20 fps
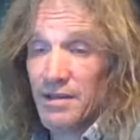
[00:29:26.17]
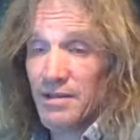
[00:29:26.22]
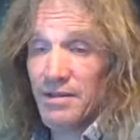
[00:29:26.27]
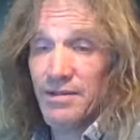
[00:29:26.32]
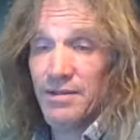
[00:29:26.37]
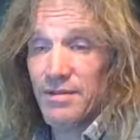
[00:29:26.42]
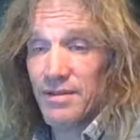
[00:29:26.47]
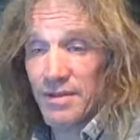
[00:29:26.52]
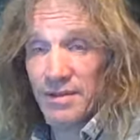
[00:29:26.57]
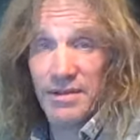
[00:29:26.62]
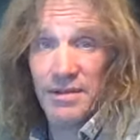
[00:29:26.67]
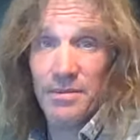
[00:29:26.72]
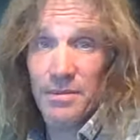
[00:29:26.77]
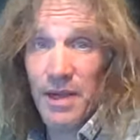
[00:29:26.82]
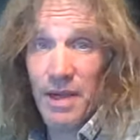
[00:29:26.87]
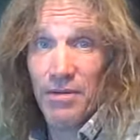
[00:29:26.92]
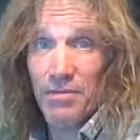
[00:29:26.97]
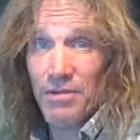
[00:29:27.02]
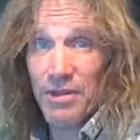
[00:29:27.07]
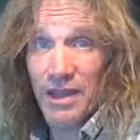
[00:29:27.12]
it's just
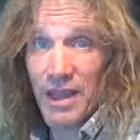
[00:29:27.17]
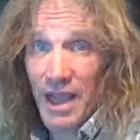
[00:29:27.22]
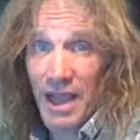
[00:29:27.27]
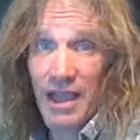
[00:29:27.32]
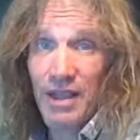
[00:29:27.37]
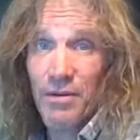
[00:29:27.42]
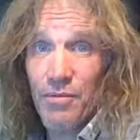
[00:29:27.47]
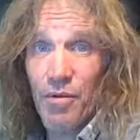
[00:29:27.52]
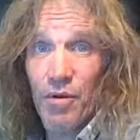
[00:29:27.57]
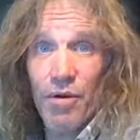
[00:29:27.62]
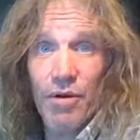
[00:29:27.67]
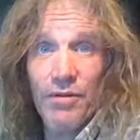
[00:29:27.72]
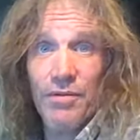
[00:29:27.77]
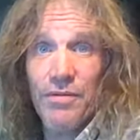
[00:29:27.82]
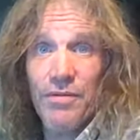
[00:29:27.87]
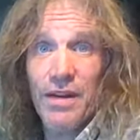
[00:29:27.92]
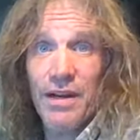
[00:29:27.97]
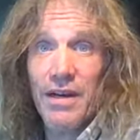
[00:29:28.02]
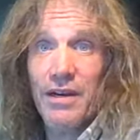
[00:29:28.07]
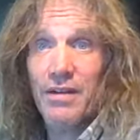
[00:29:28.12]
about gang
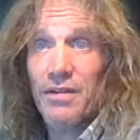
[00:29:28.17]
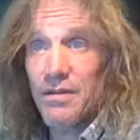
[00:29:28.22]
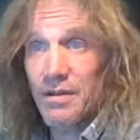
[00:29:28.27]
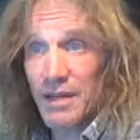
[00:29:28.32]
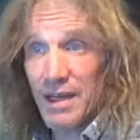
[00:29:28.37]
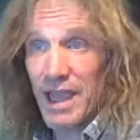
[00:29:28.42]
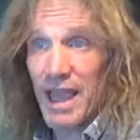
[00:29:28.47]
warfare.